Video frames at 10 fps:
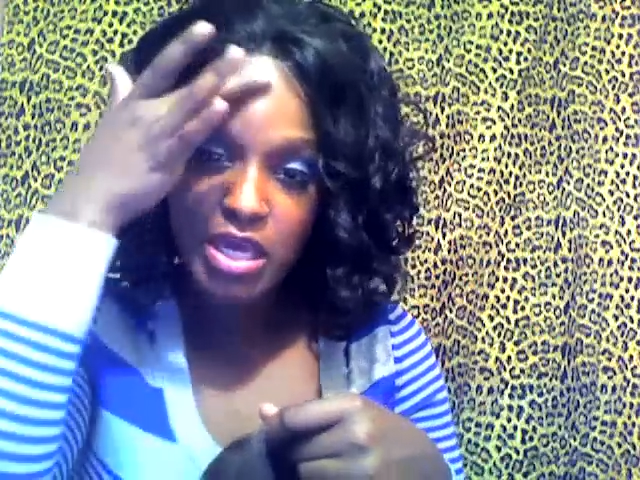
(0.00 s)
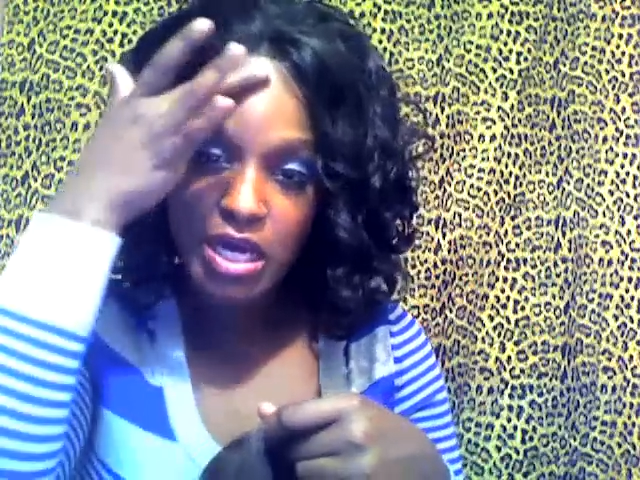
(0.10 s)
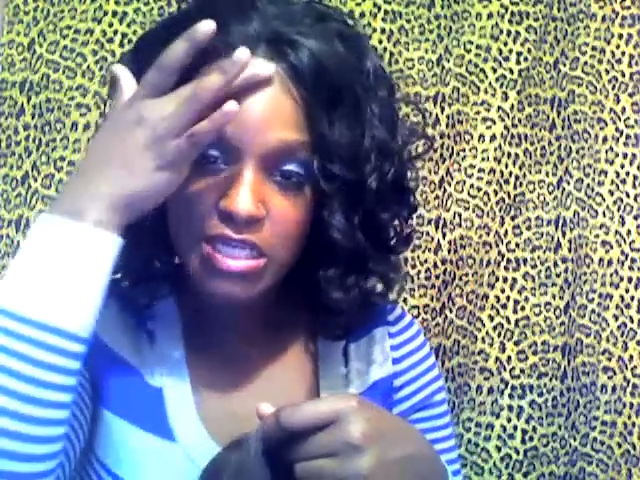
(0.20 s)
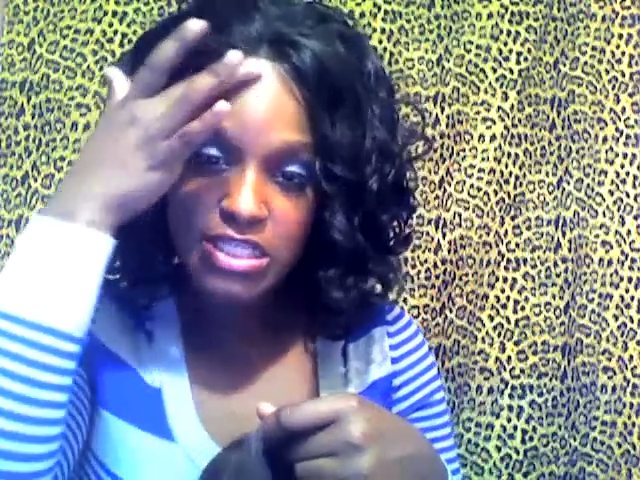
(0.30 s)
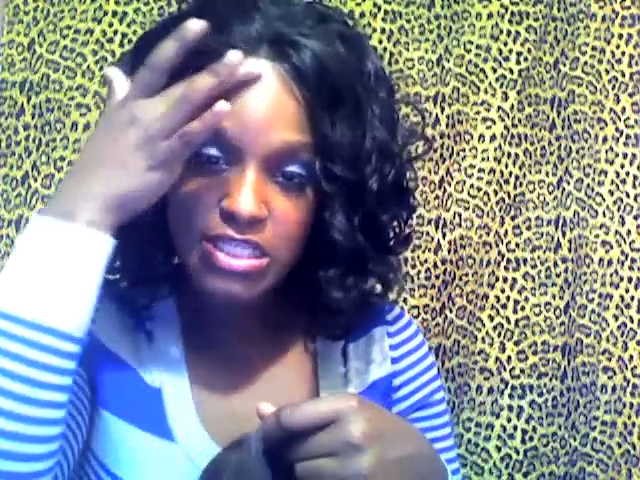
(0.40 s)

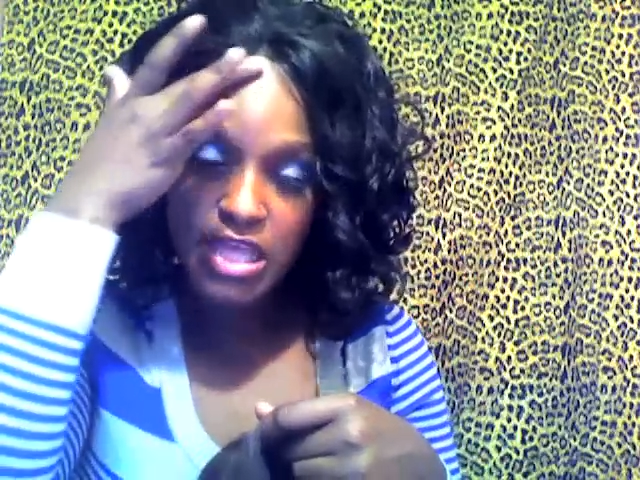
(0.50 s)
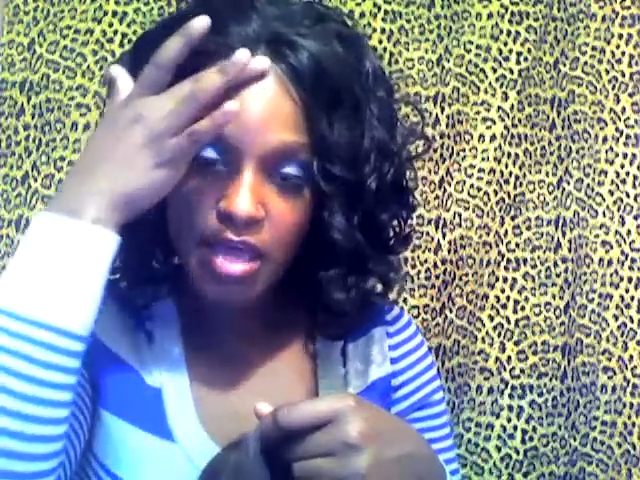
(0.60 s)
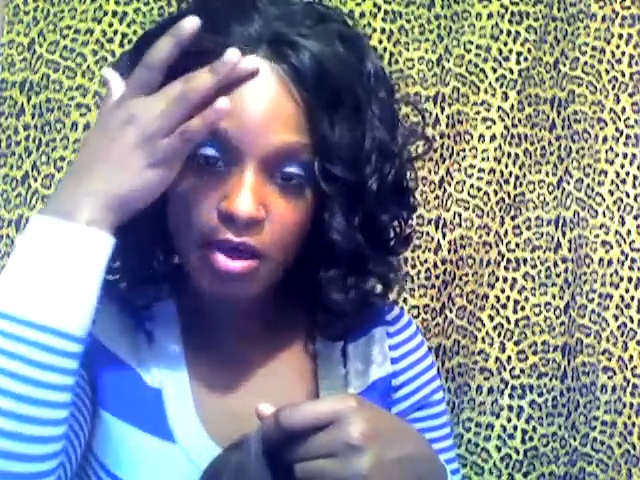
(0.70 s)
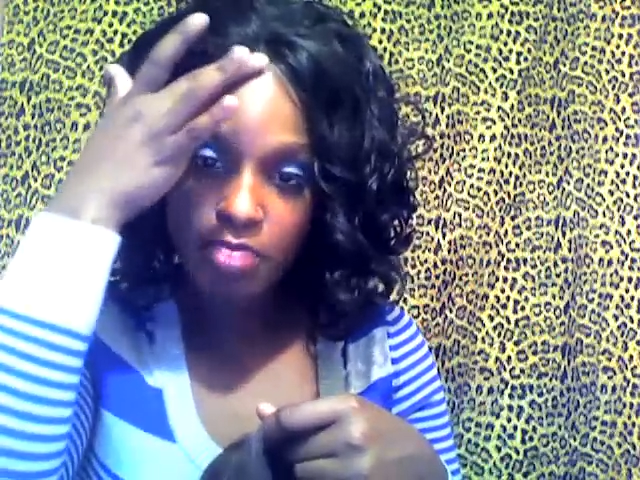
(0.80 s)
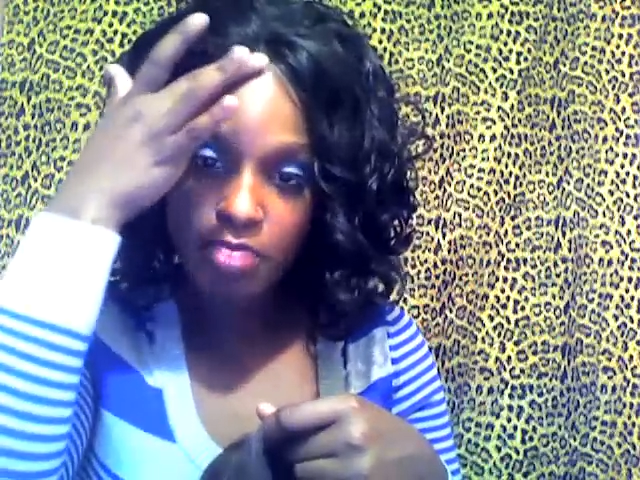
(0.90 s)
because the
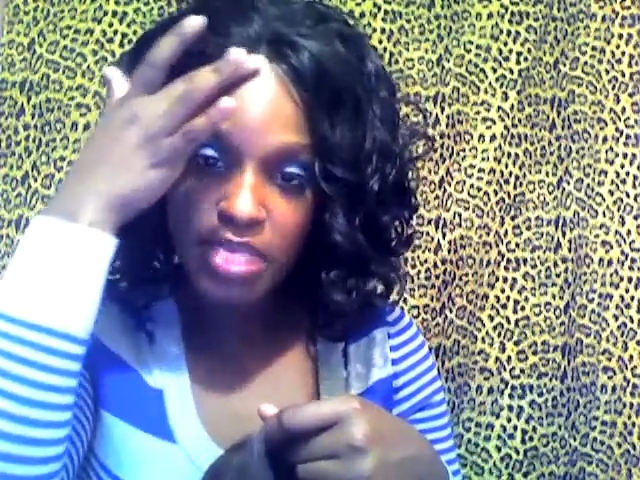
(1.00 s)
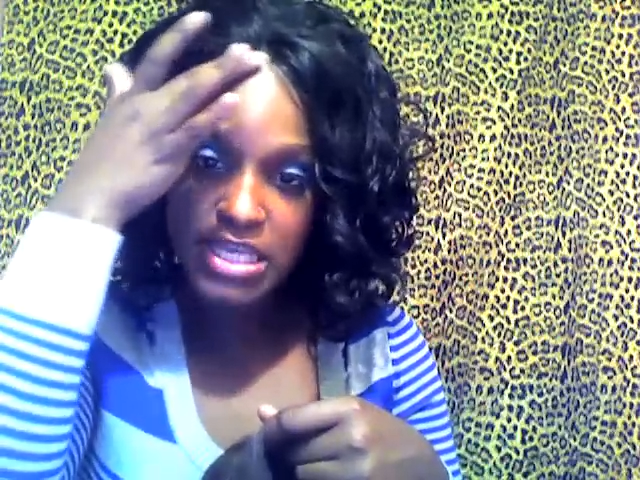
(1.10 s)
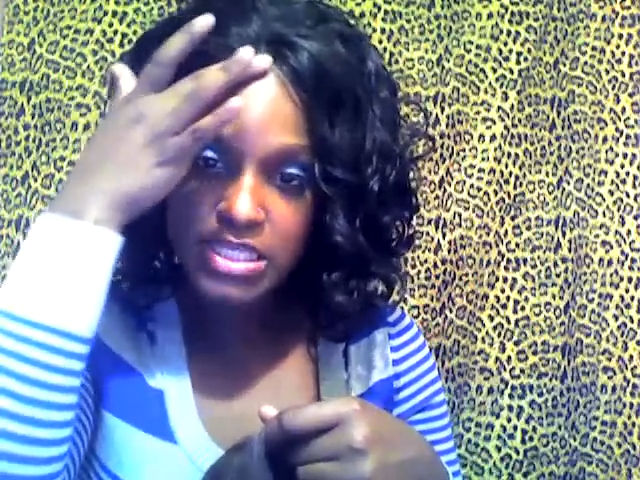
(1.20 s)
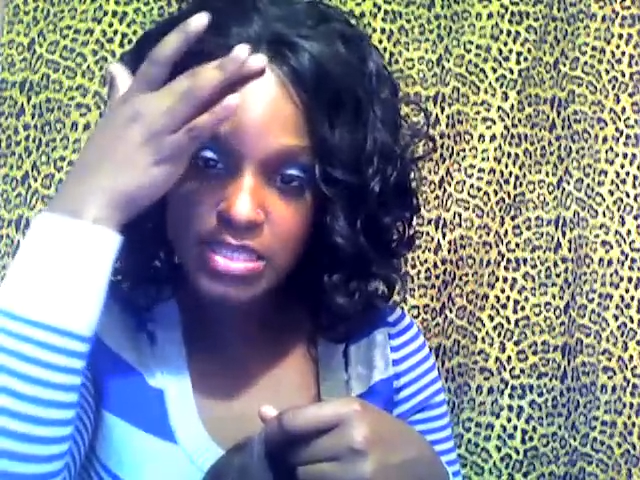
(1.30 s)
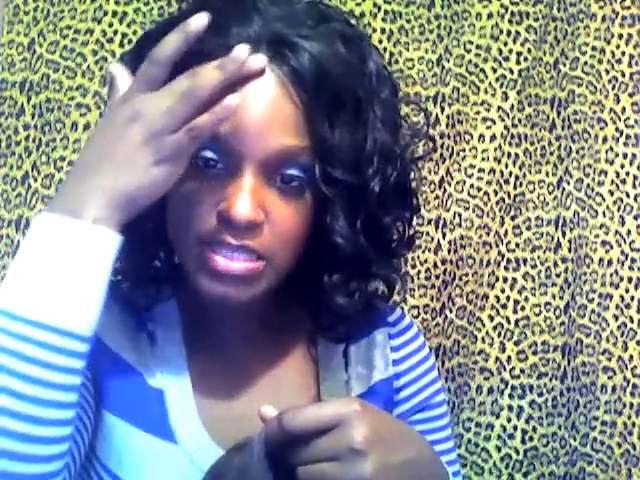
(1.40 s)

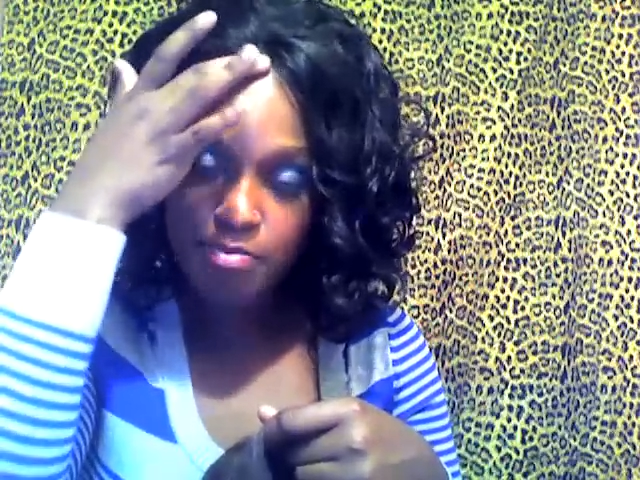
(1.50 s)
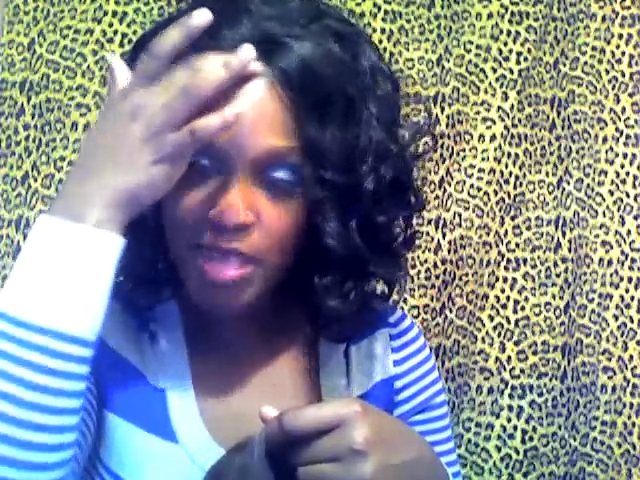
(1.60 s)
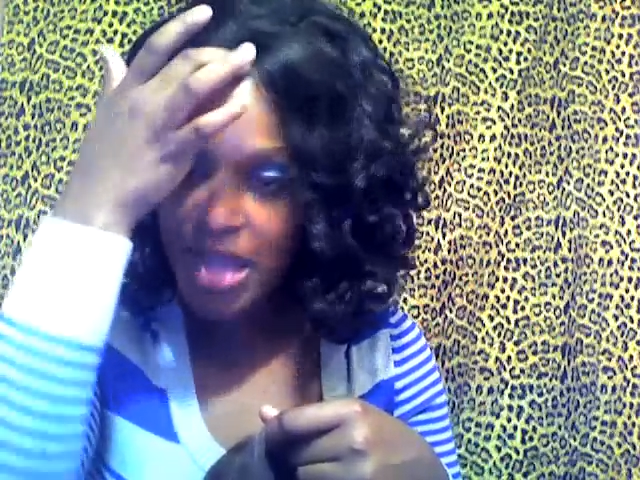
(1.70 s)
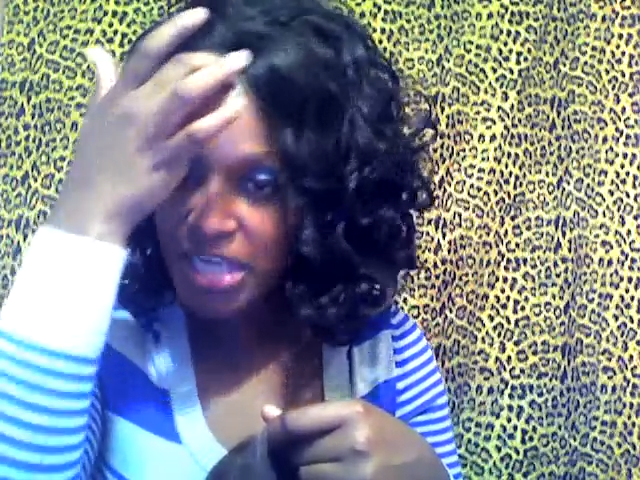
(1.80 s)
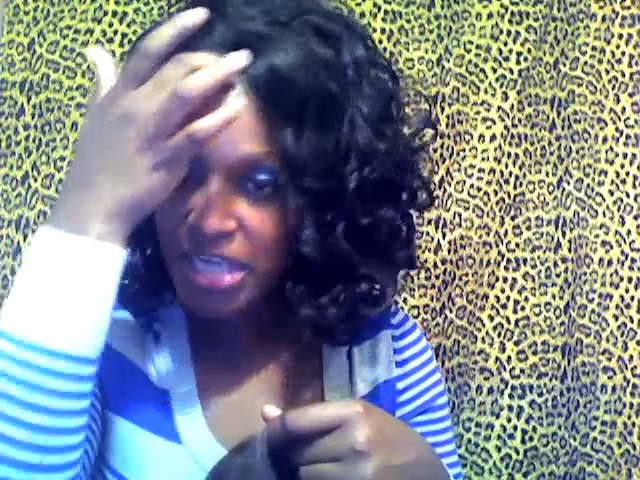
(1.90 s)
lace
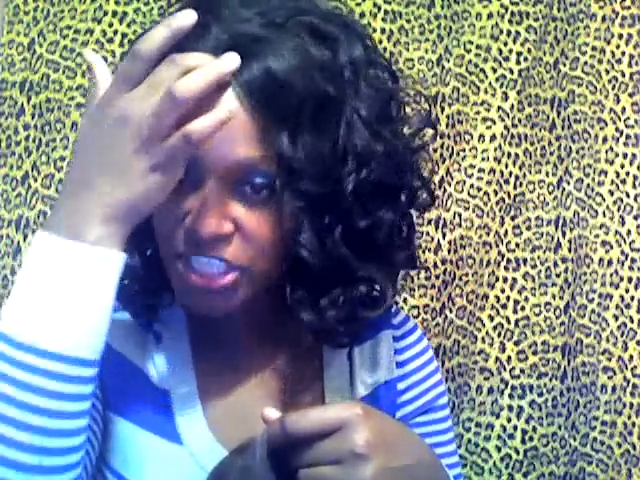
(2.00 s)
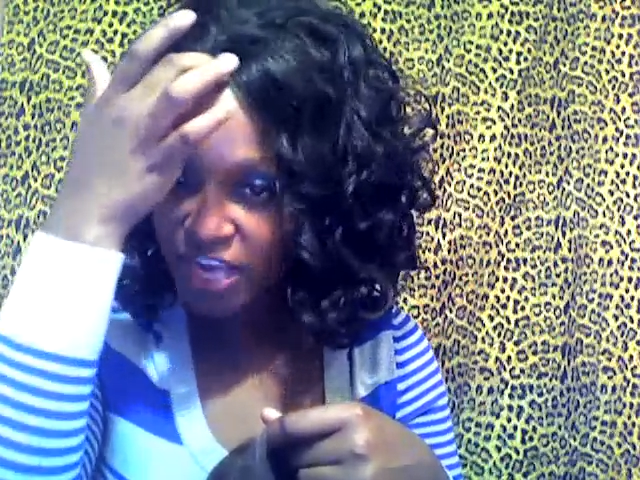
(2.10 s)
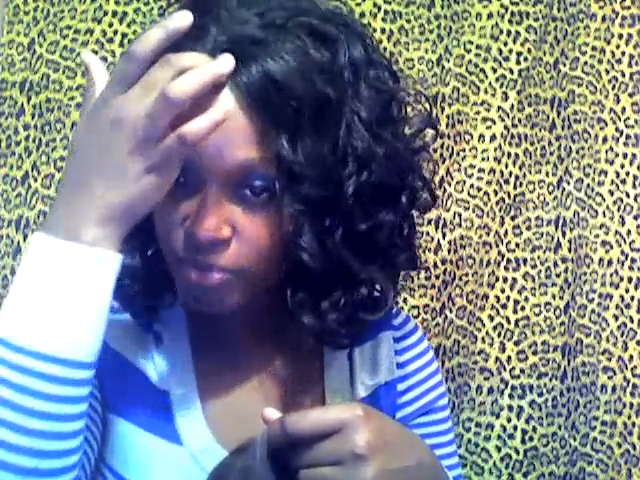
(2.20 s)
might actually